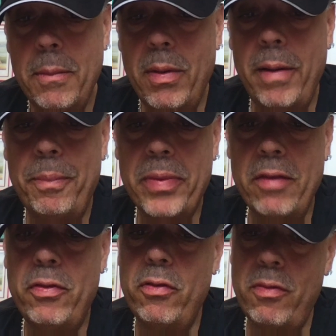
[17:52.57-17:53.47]
But
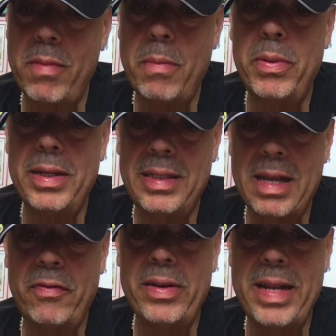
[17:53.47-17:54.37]
if you remember the
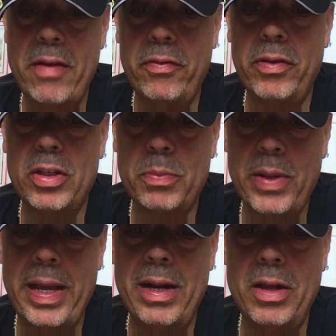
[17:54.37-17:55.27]
7, Never
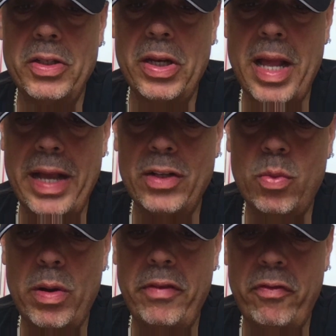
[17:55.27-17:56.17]
Explain, on July
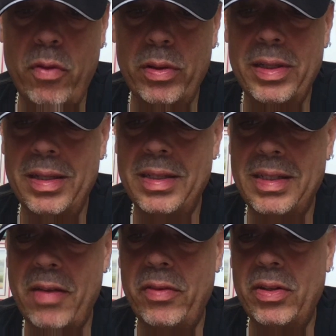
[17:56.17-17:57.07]
24th in the
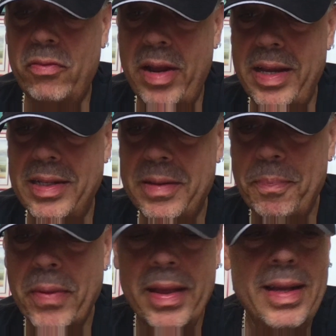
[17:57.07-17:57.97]
7th race,
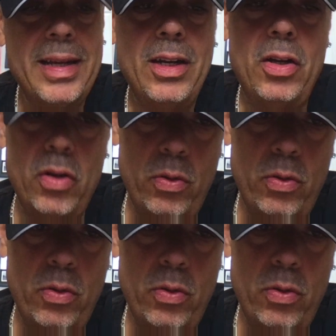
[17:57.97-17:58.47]
good